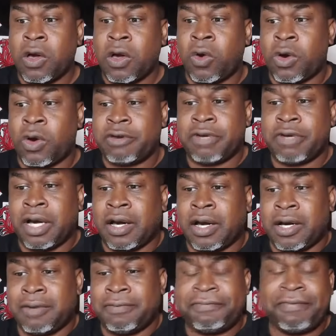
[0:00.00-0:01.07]
on
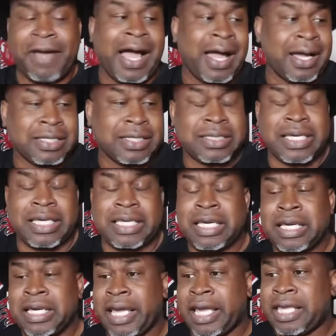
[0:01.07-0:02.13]
Fox, and
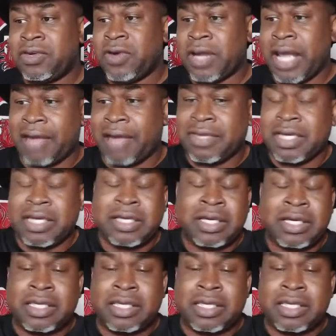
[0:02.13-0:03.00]
you're gonna have the